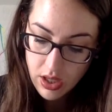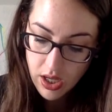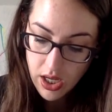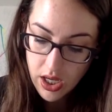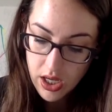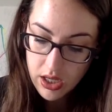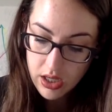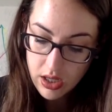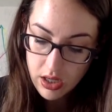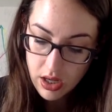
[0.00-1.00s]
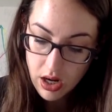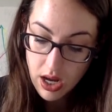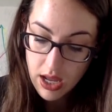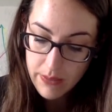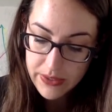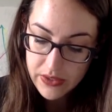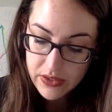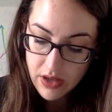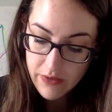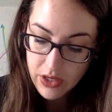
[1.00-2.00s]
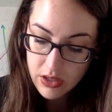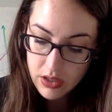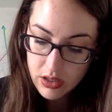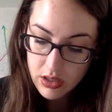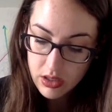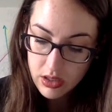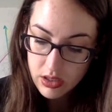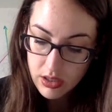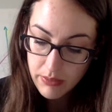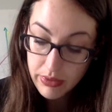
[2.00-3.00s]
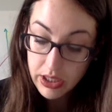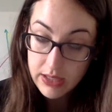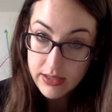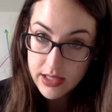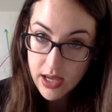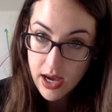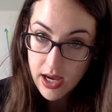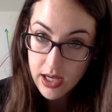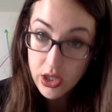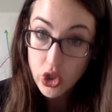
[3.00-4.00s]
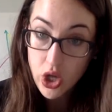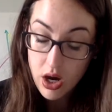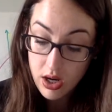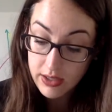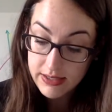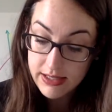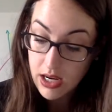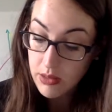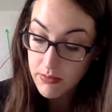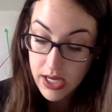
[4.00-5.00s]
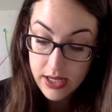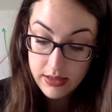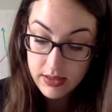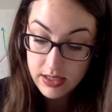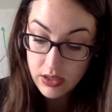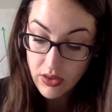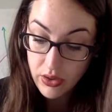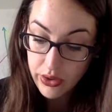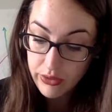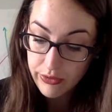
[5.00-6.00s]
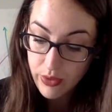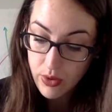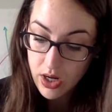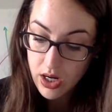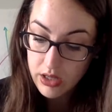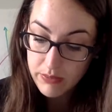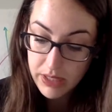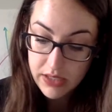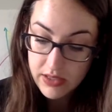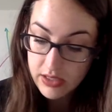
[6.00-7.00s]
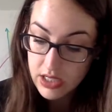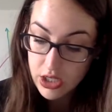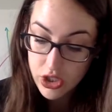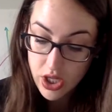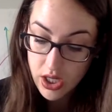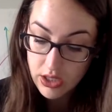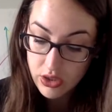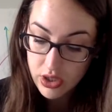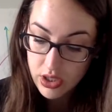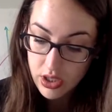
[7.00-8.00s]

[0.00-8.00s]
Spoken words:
And our m is 7 plus sign, log, same base, still the little 4. Base does not change.